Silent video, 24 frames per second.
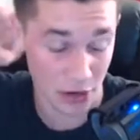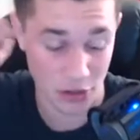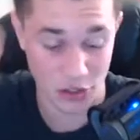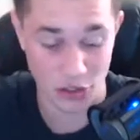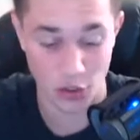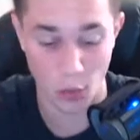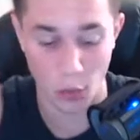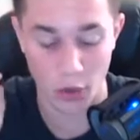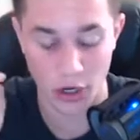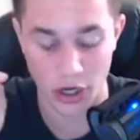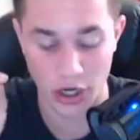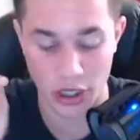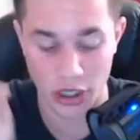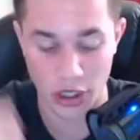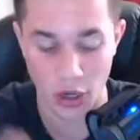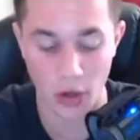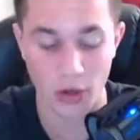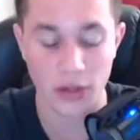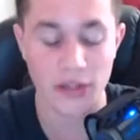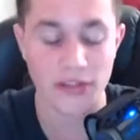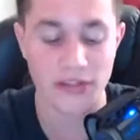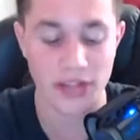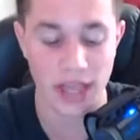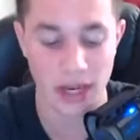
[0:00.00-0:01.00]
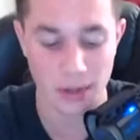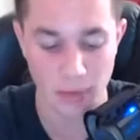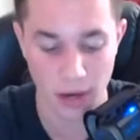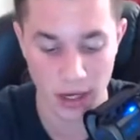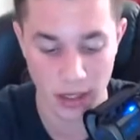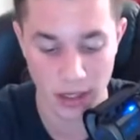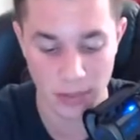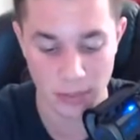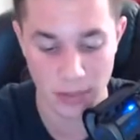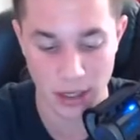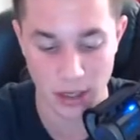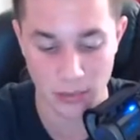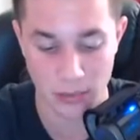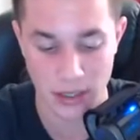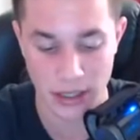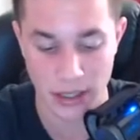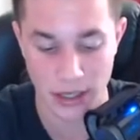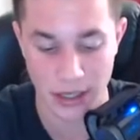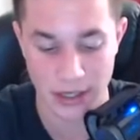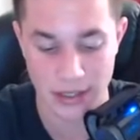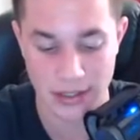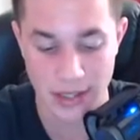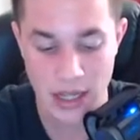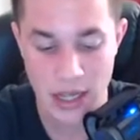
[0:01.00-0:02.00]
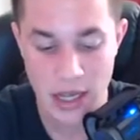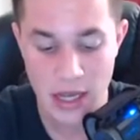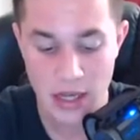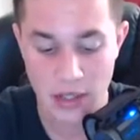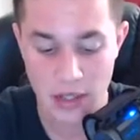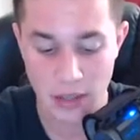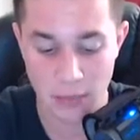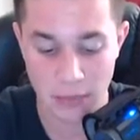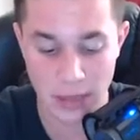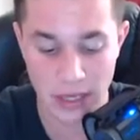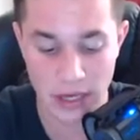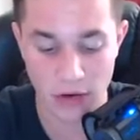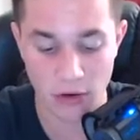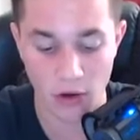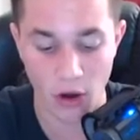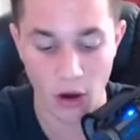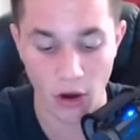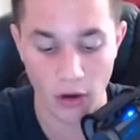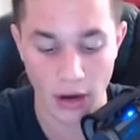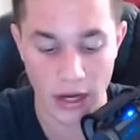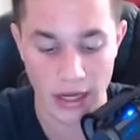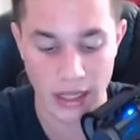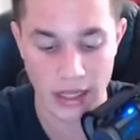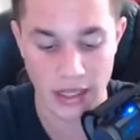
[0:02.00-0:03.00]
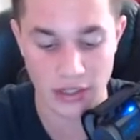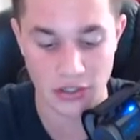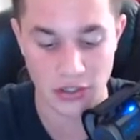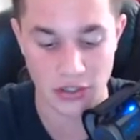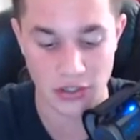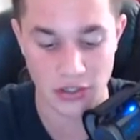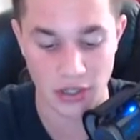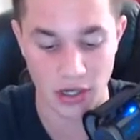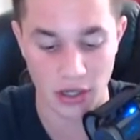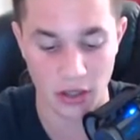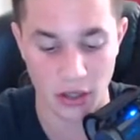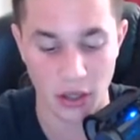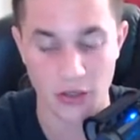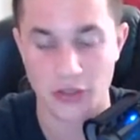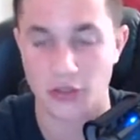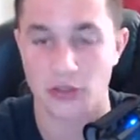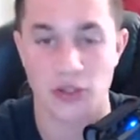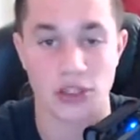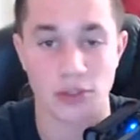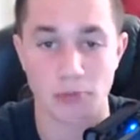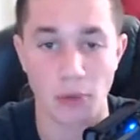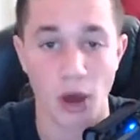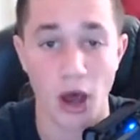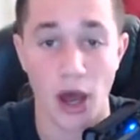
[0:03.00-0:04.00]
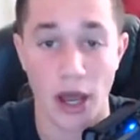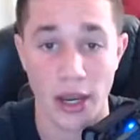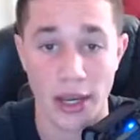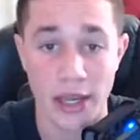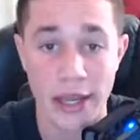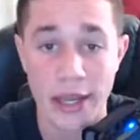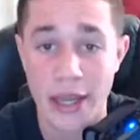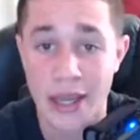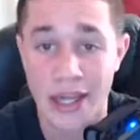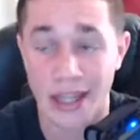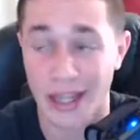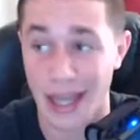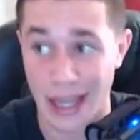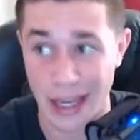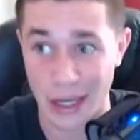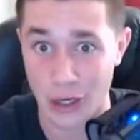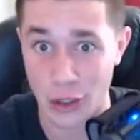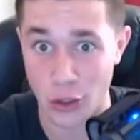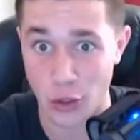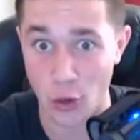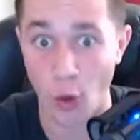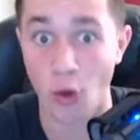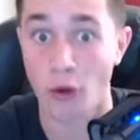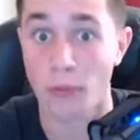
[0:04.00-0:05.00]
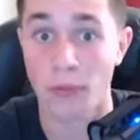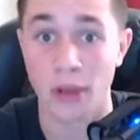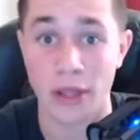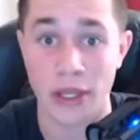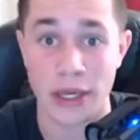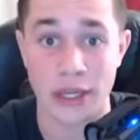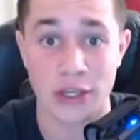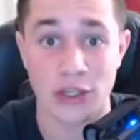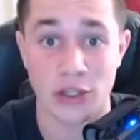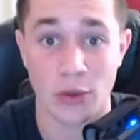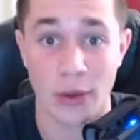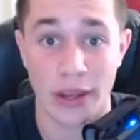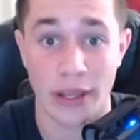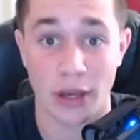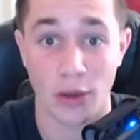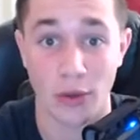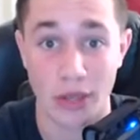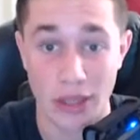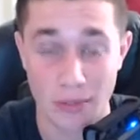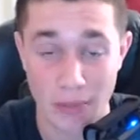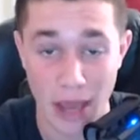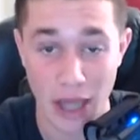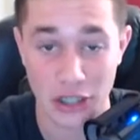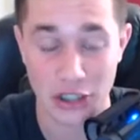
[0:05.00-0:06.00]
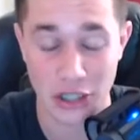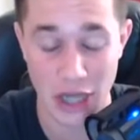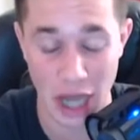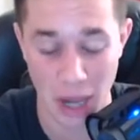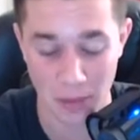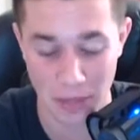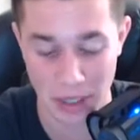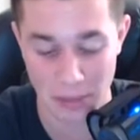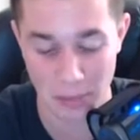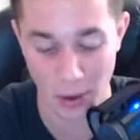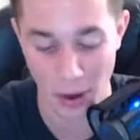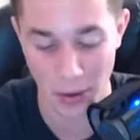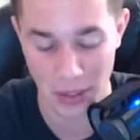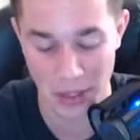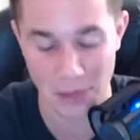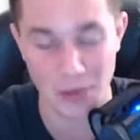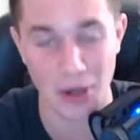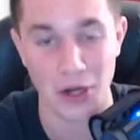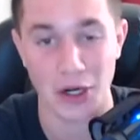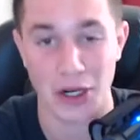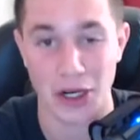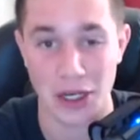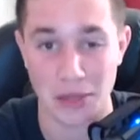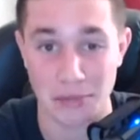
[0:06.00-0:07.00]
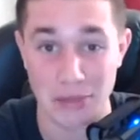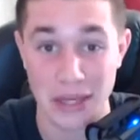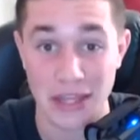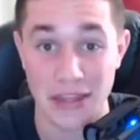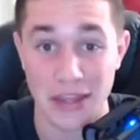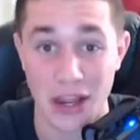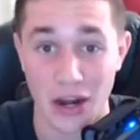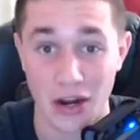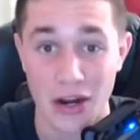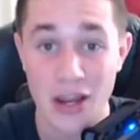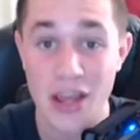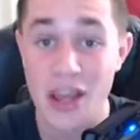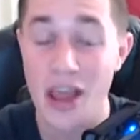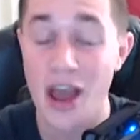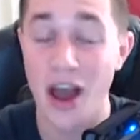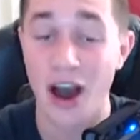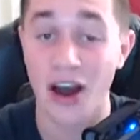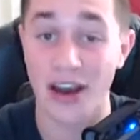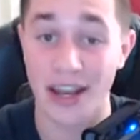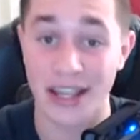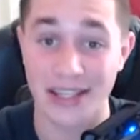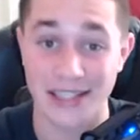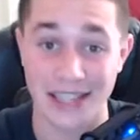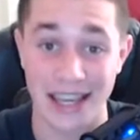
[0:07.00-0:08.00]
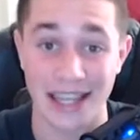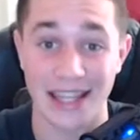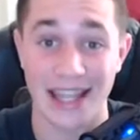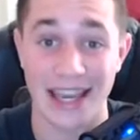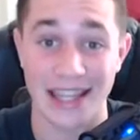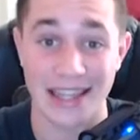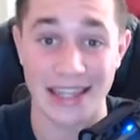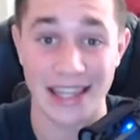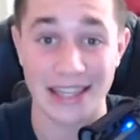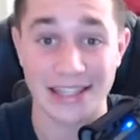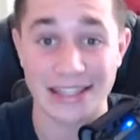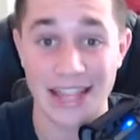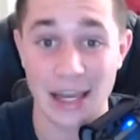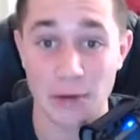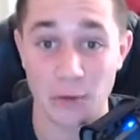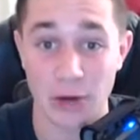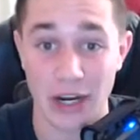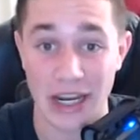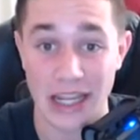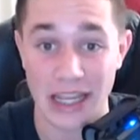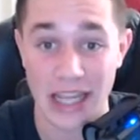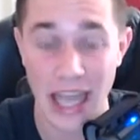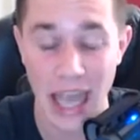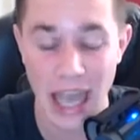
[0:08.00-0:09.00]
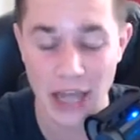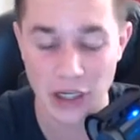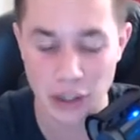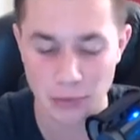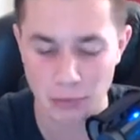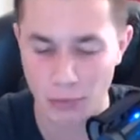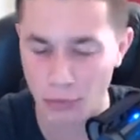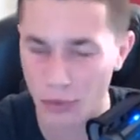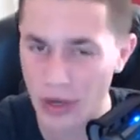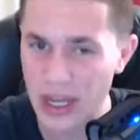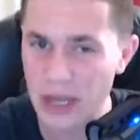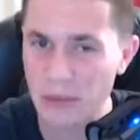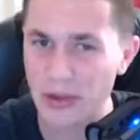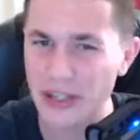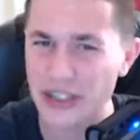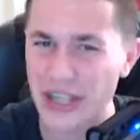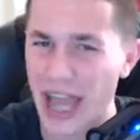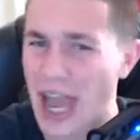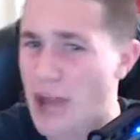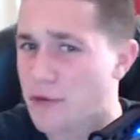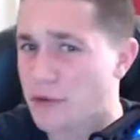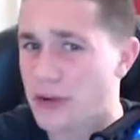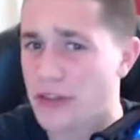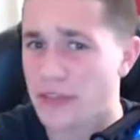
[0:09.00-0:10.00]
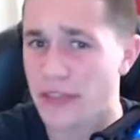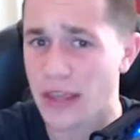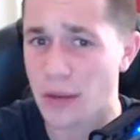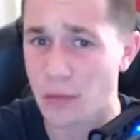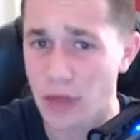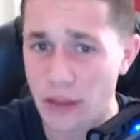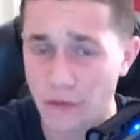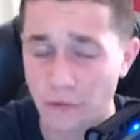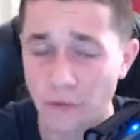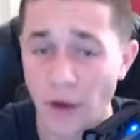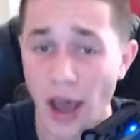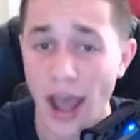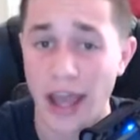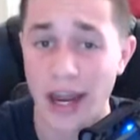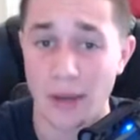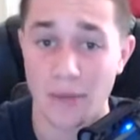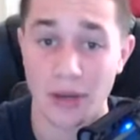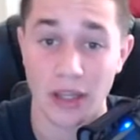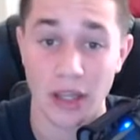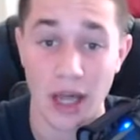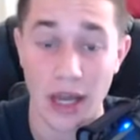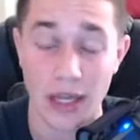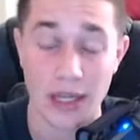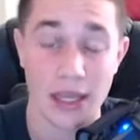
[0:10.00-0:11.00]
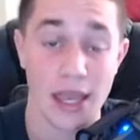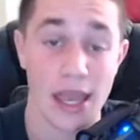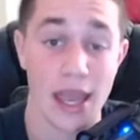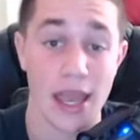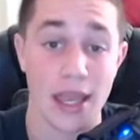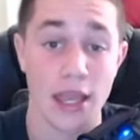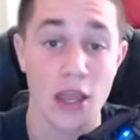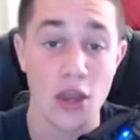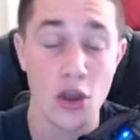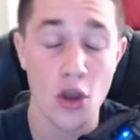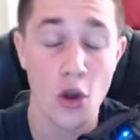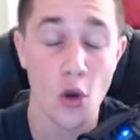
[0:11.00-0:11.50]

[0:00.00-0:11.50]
So we're going to go to the Santa Monica Pier because the pier already is just a cluster spawn like normally. So I can only imagine how many Pokemon are going to be there on a day like this. And we're going to catch pretty much everything we find. I'm going to lucky egg.